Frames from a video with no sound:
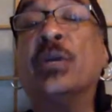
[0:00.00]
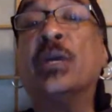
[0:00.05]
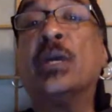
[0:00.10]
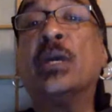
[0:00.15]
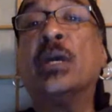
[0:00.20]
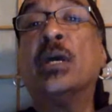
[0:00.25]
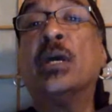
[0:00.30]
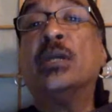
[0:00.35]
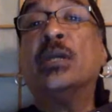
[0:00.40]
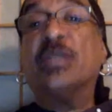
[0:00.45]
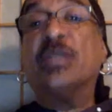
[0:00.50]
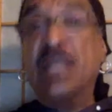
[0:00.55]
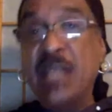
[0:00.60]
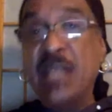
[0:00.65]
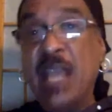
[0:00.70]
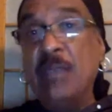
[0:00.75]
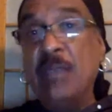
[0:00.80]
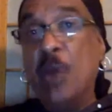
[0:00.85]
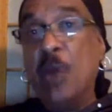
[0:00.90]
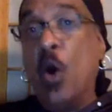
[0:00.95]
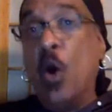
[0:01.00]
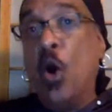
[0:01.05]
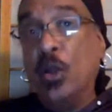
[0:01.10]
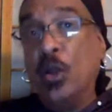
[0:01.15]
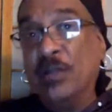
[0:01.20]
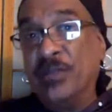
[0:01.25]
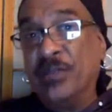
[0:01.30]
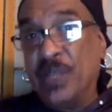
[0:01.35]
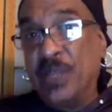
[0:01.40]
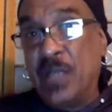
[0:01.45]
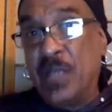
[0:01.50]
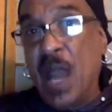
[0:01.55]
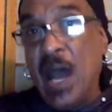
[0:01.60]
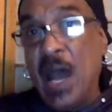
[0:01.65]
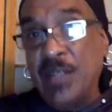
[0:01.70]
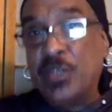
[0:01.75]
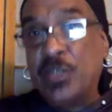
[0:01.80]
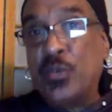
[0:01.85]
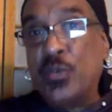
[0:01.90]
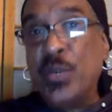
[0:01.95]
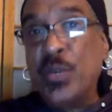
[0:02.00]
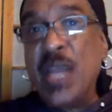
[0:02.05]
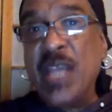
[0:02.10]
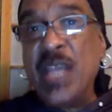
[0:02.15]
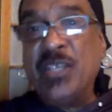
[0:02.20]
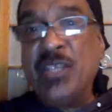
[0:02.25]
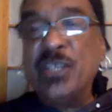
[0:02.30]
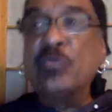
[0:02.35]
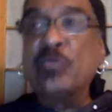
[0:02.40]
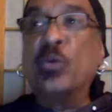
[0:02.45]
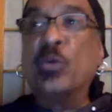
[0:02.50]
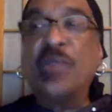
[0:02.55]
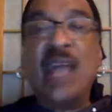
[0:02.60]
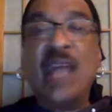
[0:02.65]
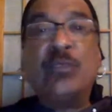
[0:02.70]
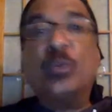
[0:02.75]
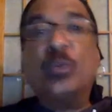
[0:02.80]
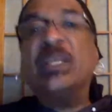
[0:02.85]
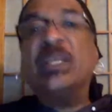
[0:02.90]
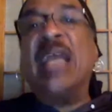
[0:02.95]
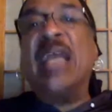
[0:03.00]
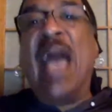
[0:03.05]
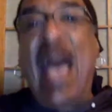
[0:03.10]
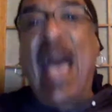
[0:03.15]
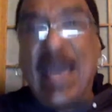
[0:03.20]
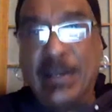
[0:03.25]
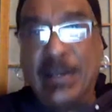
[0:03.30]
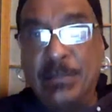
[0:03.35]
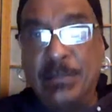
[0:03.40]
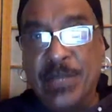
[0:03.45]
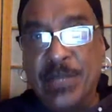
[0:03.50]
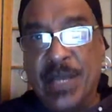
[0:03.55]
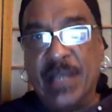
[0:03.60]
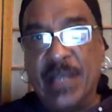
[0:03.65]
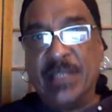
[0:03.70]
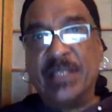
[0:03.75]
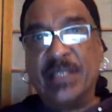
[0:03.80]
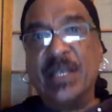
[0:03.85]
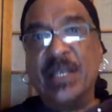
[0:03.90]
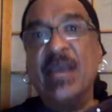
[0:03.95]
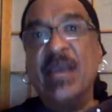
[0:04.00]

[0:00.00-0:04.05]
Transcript: to name all of God's creations. Well, that's what the atom does.